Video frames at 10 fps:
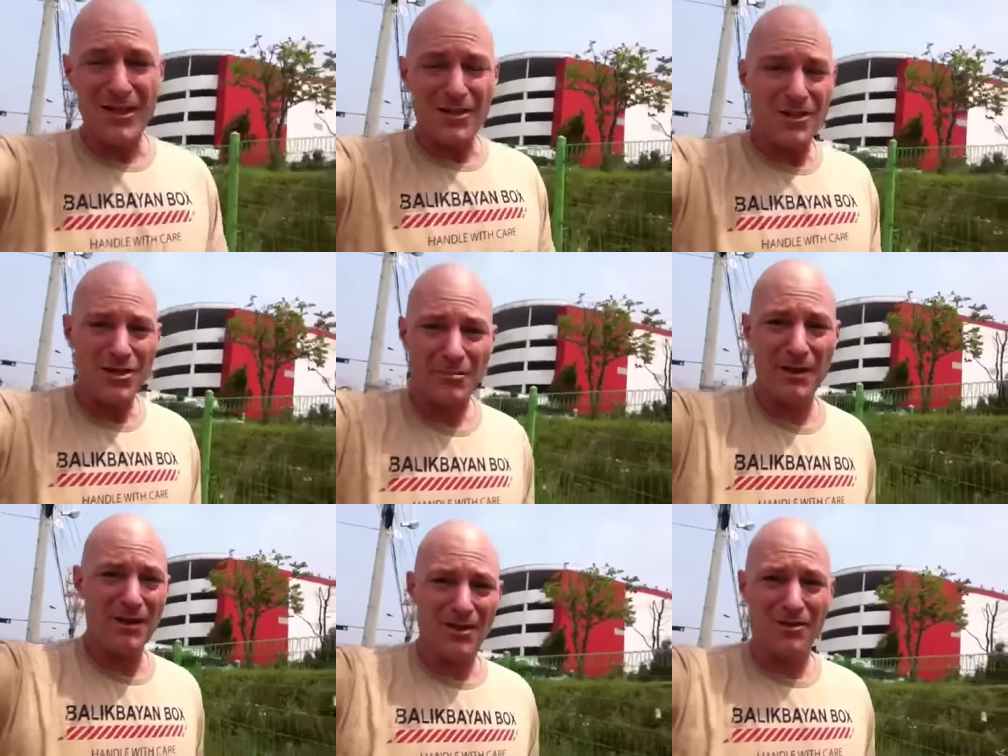you know, you could
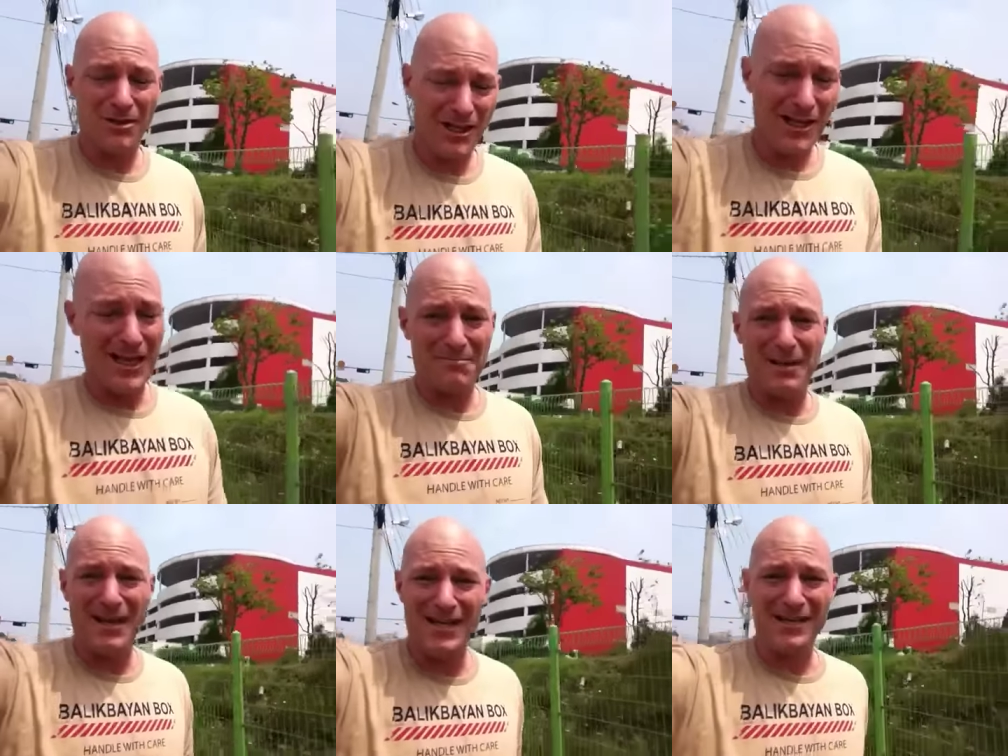be looking at
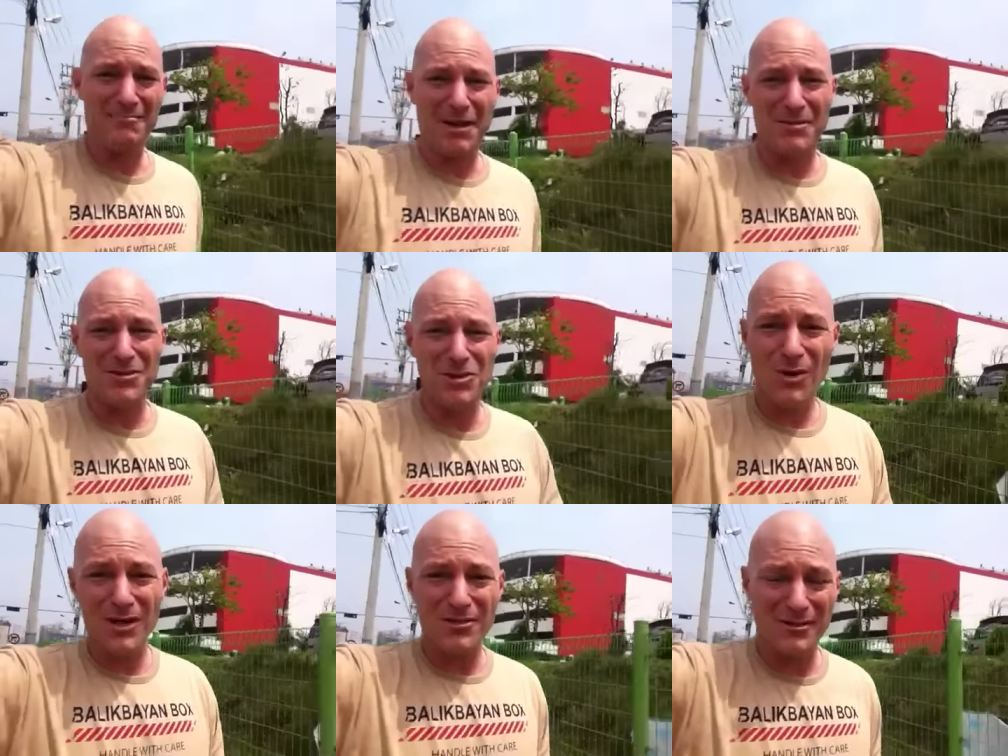paying maybe
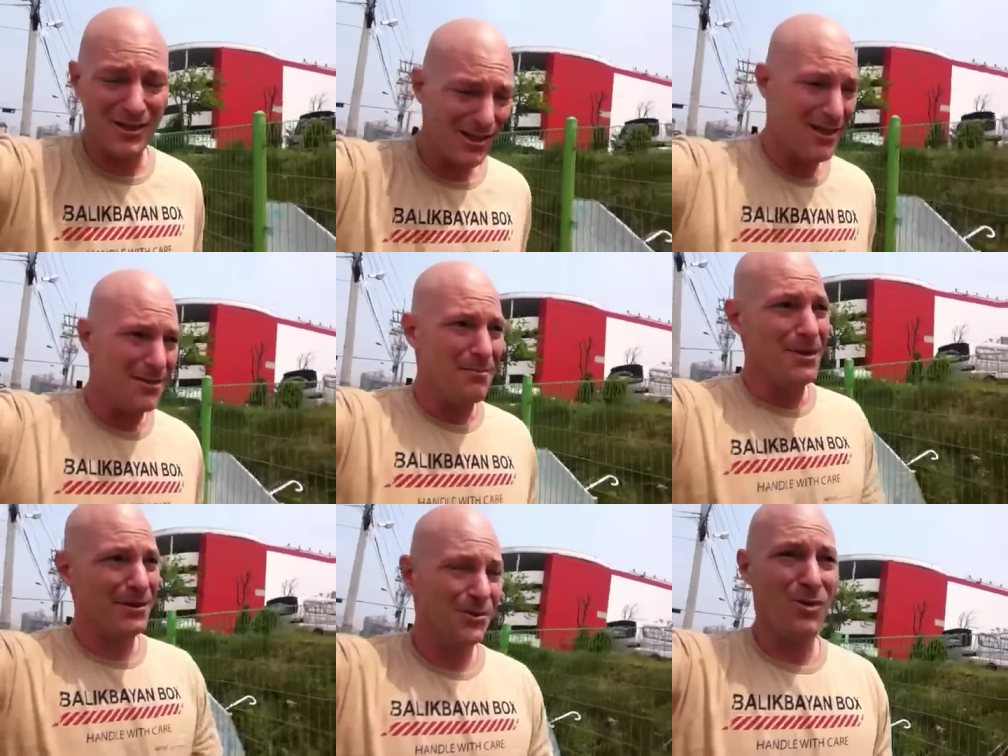200
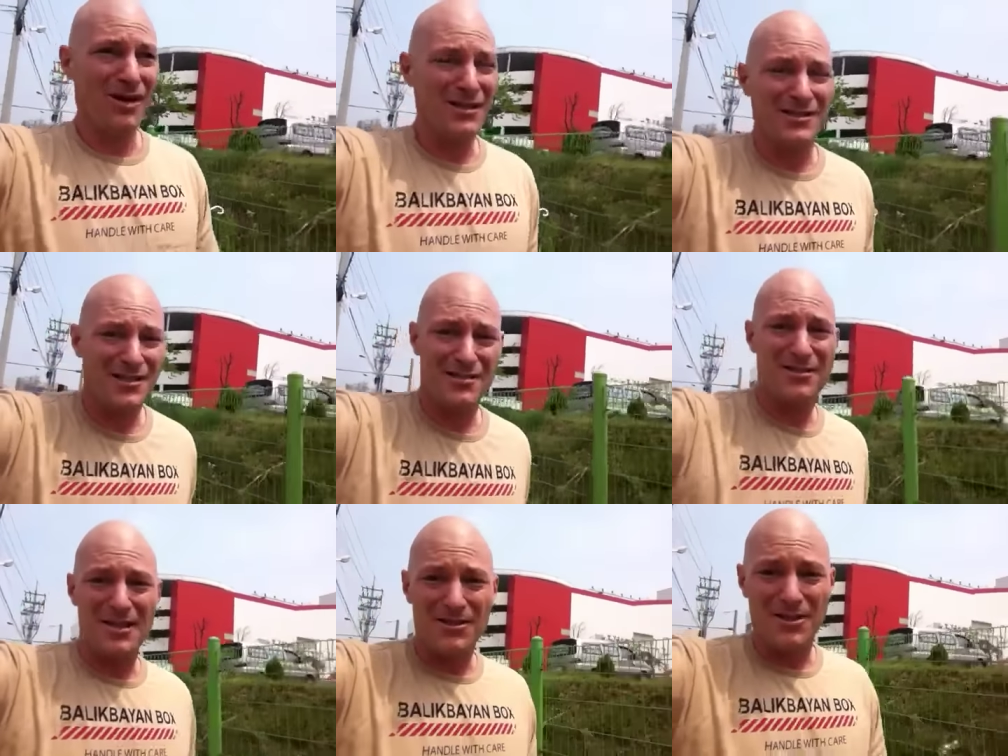million won.
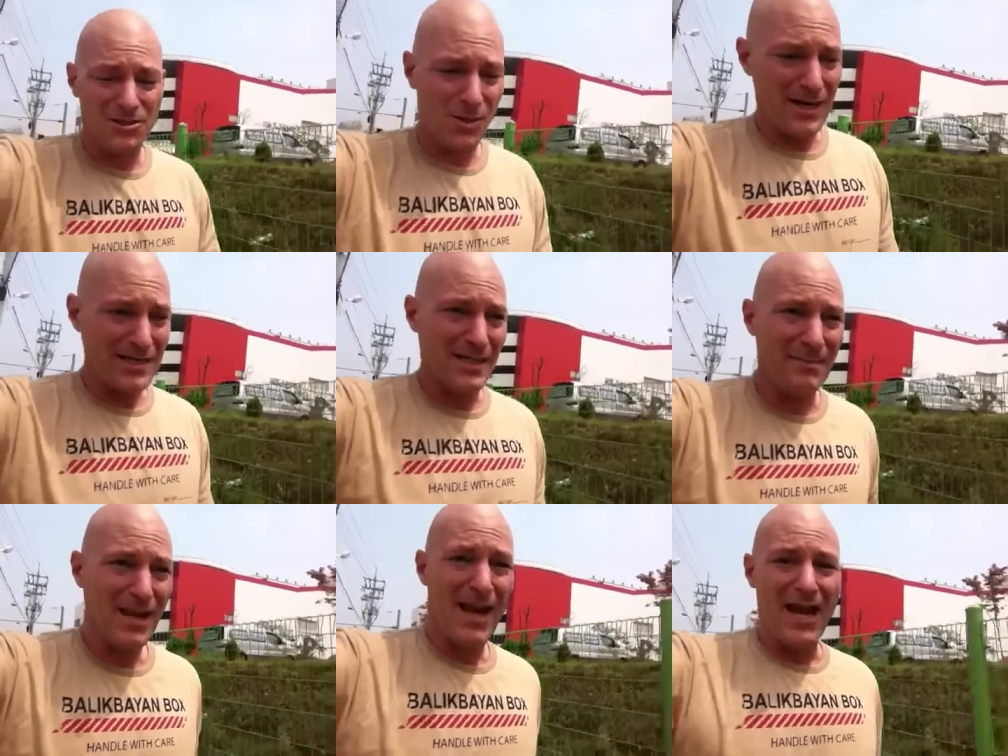It's crazy.
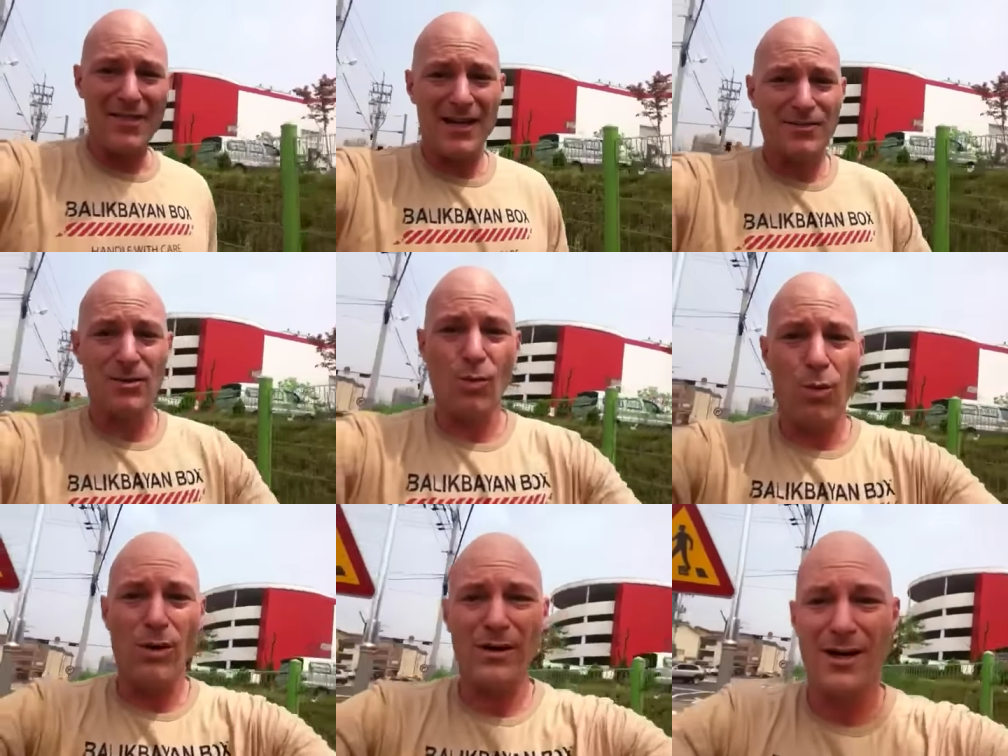And then
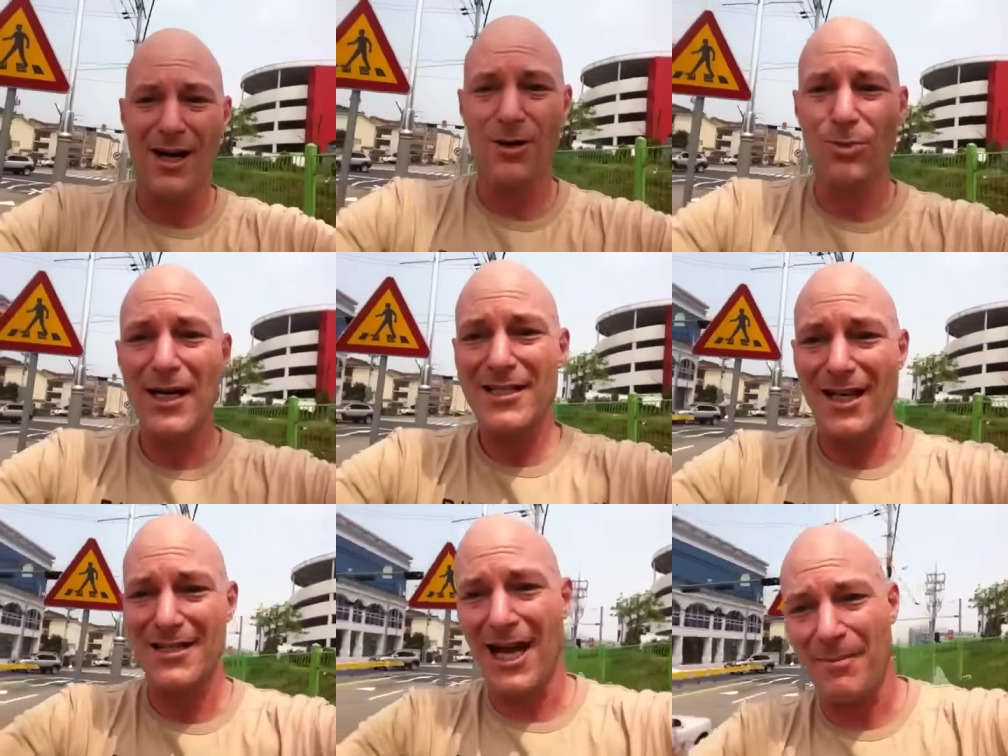rent
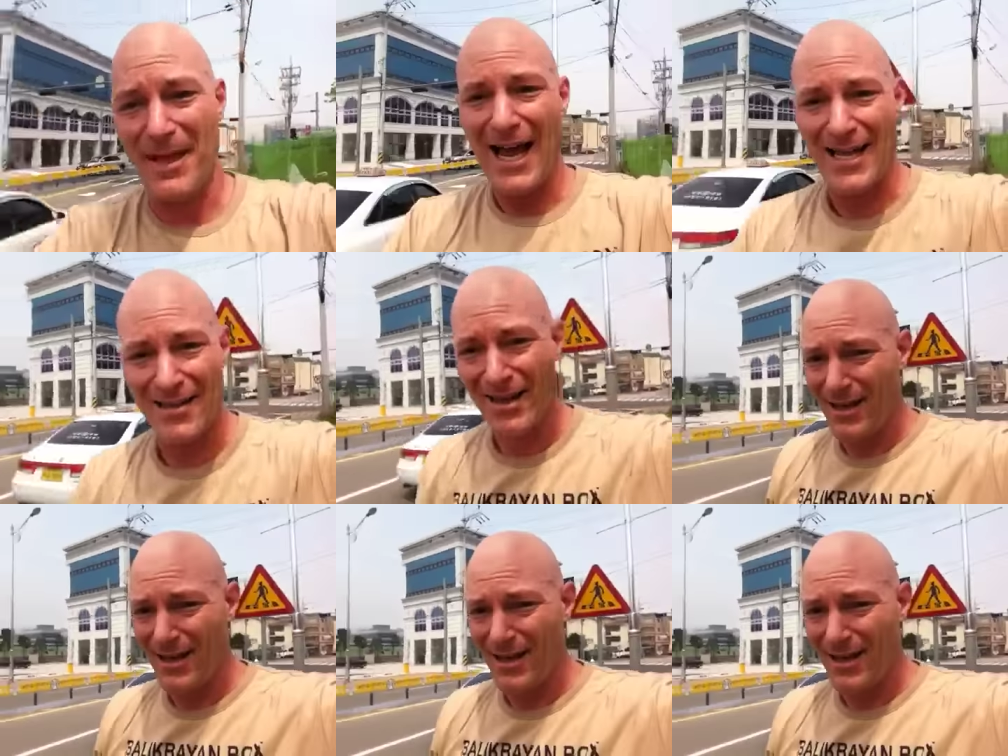on top of that.